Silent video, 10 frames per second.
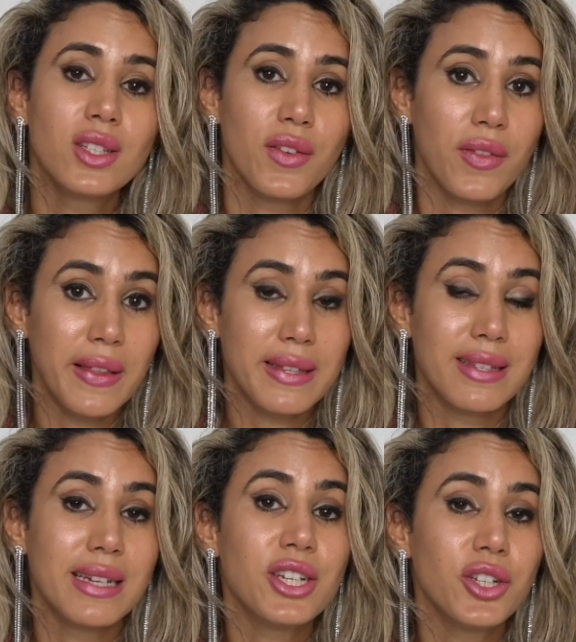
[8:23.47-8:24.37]
So if you think this
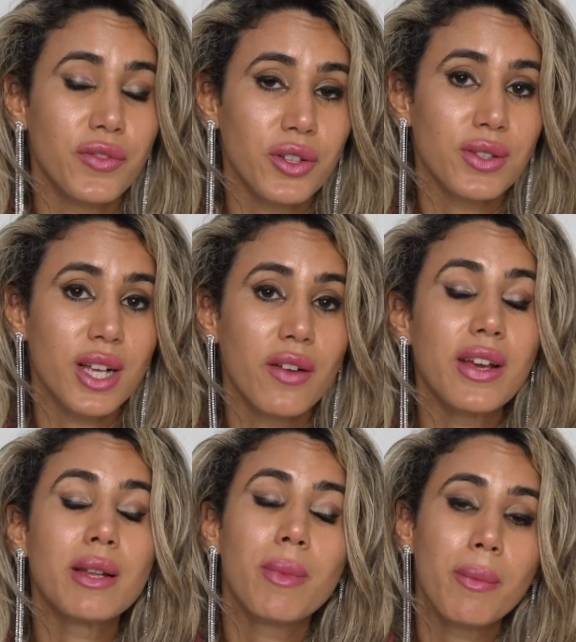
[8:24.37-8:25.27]
is an issue for yourself,
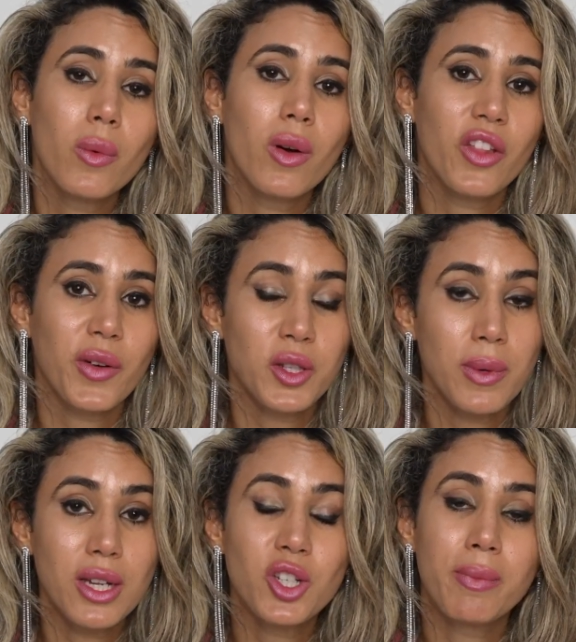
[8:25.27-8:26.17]
it might be worthwhile
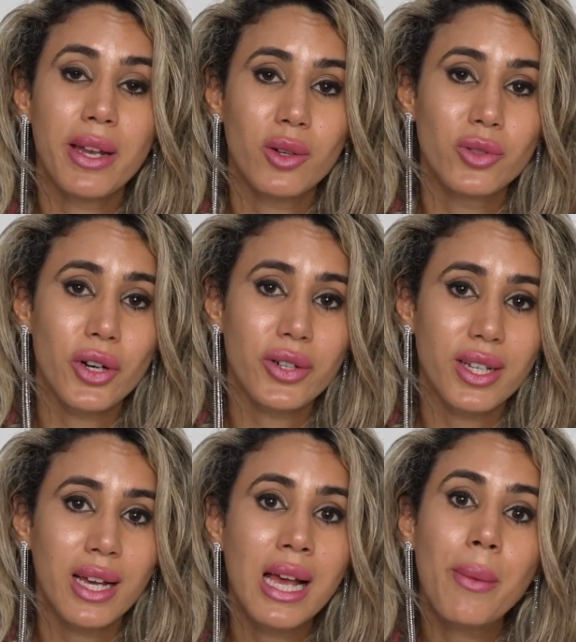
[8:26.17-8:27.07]
speaking to your medical
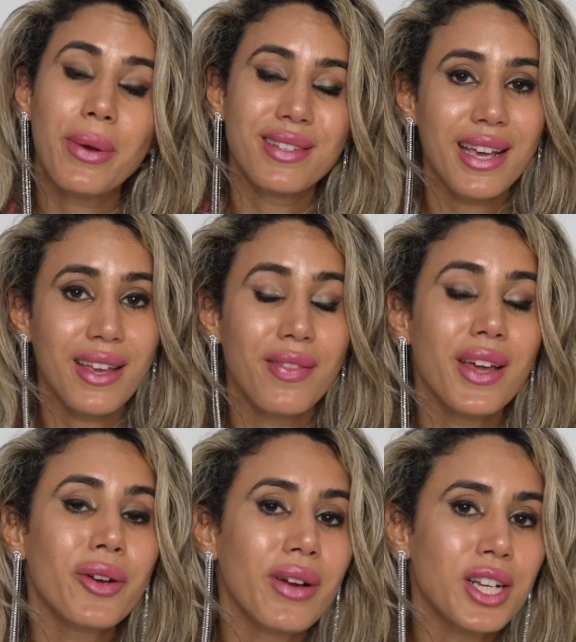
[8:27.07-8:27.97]
doctor because they can
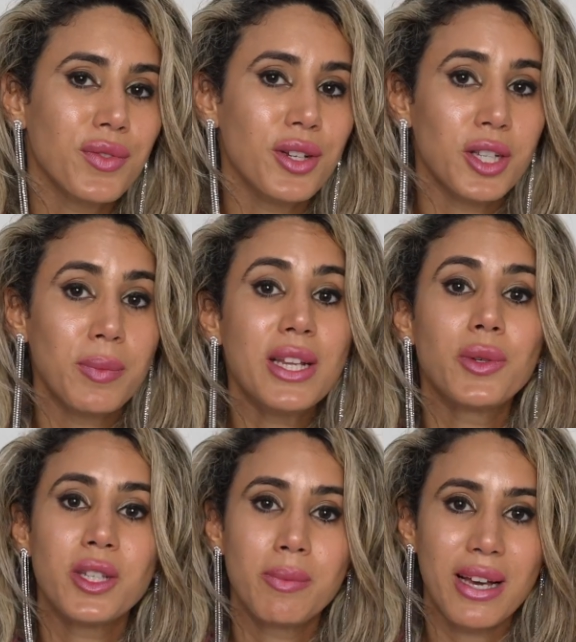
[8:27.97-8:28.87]
then arrange for you to speak
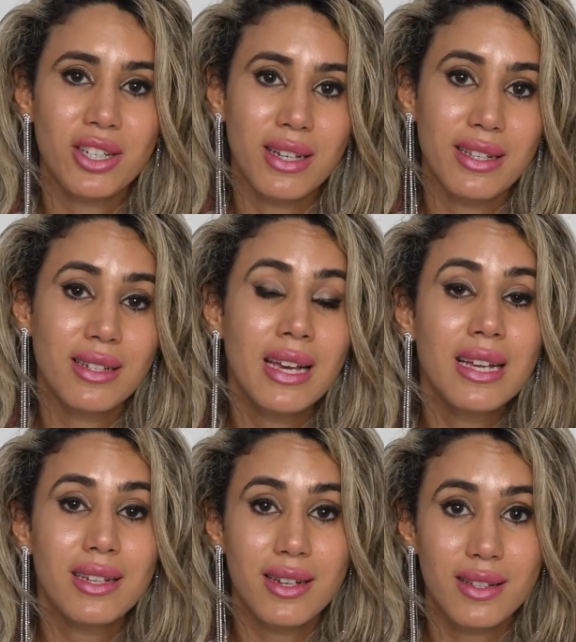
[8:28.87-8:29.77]
to a specialist
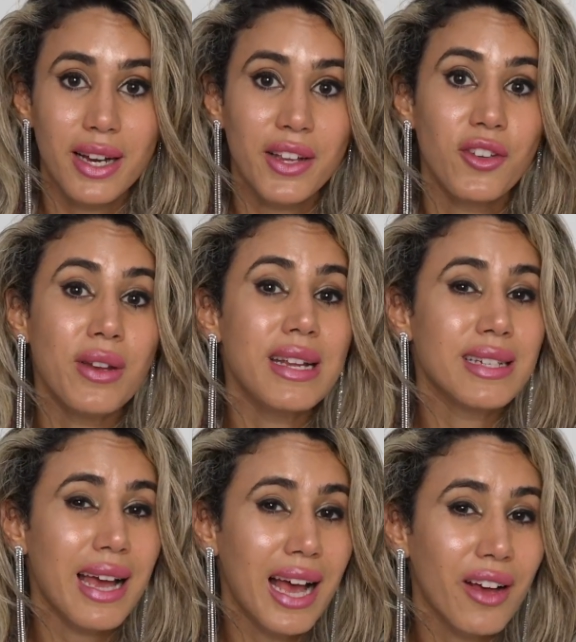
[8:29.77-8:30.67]
to decide if you need
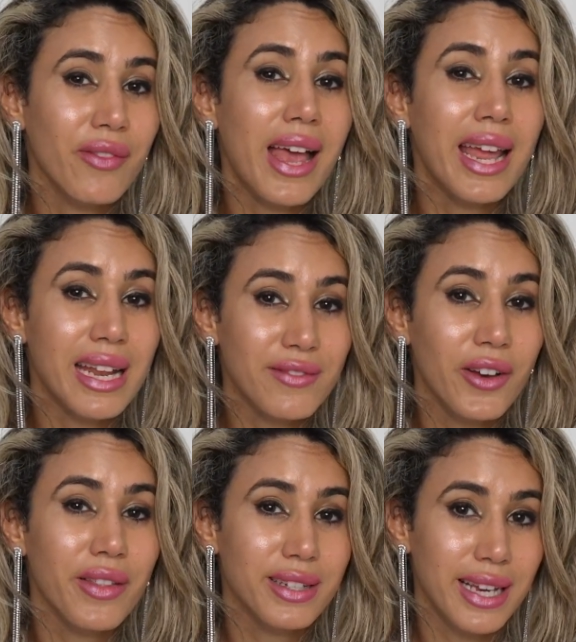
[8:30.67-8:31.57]
to have any
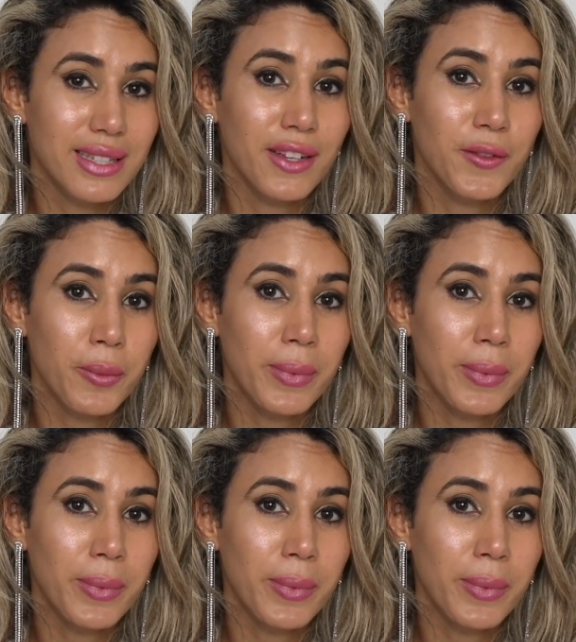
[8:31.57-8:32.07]
further testing for